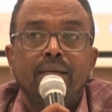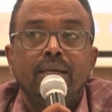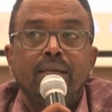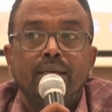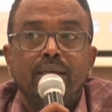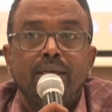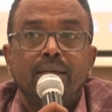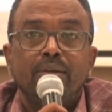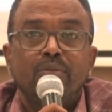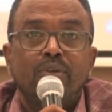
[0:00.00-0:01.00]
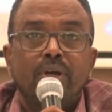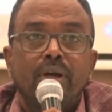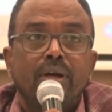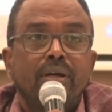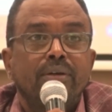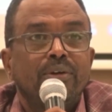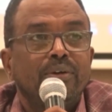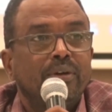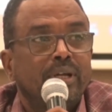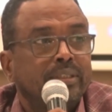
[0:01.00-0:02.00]
is a party in
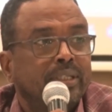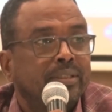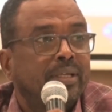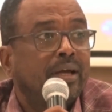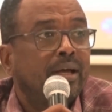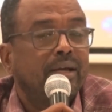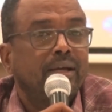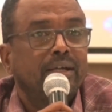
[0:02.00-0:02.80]
to the